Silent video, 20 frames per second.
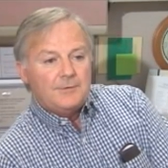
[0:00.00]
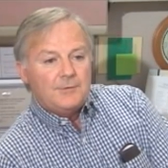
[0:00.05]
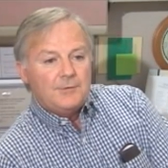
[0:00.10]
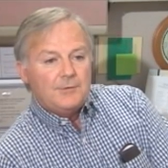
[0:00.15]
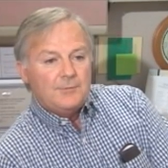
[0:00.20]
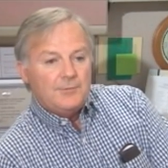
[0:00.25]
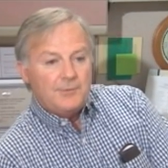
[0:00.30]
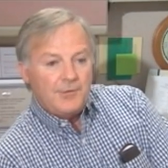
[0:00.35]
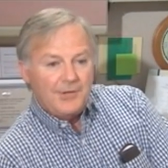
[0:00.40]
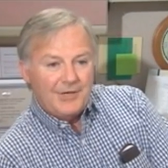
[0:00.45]

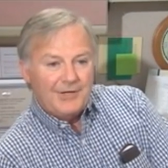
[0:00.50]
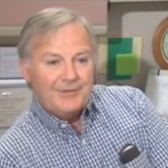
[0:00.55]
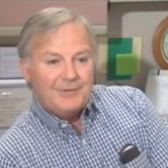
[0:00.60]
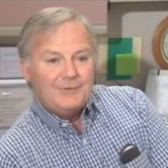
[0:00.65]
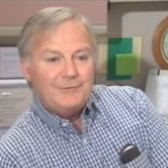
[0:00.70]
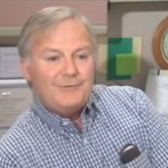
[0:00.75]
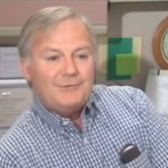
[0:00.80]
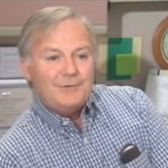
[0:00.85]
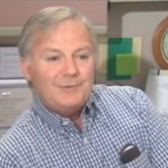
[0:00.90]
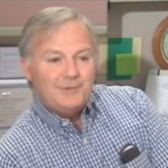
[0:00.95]
to
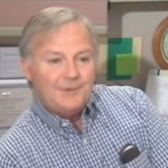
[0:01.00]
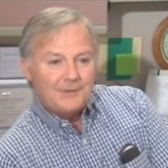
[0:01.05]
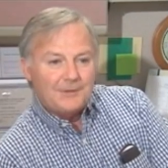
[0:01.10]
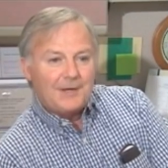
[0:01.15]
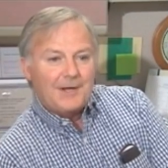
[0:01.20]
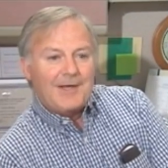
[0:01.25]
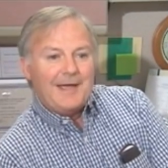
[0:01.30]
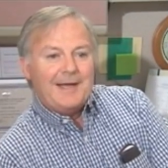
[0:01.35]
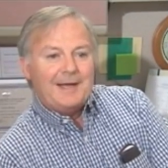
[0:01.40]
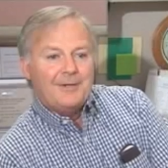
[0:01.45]
nudge the
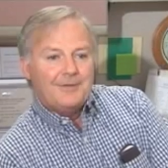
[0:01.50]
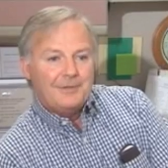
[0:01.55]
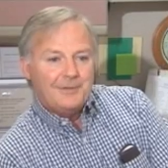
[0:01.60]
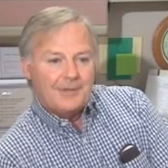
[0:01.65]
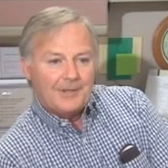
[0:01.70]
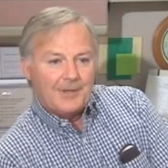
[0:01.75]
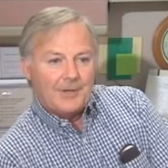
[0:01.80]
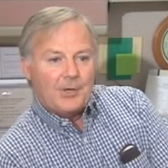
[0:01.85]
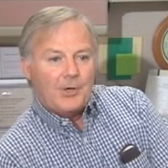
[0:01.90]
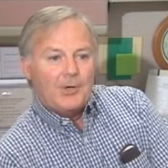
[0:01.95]
cloud
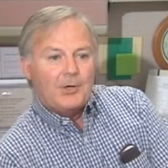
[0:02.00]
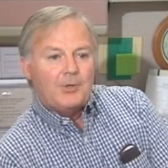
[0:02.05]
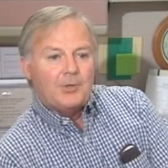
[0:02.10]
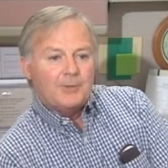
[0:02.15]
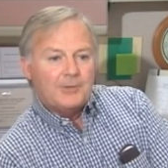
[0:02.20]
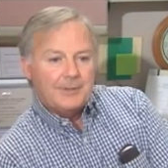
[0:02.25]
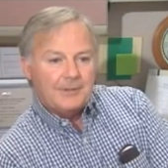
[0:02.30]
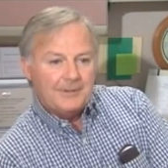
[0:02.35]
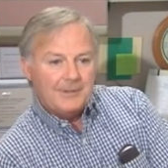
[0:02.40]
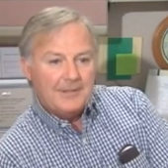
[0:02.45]

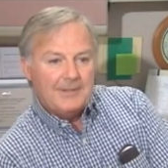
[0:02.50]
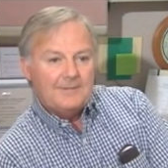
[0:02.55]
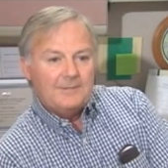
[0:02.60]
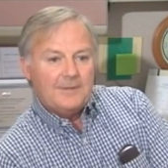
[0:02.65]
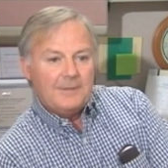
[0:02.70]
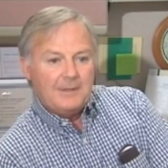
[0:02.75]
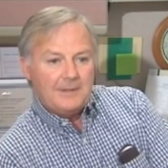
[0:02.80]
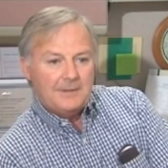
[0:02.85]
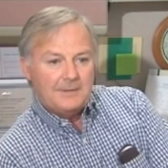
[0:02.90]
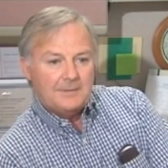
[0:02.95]
along,
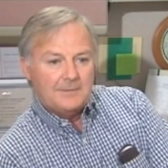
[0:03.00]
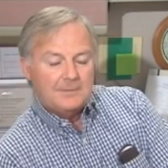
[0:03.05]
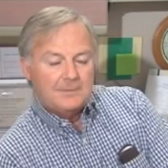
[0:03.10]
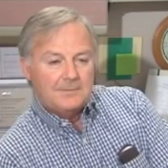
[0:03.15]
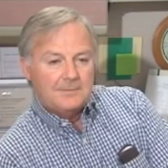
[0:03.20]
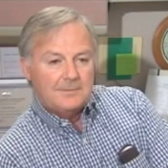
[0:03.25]
giving it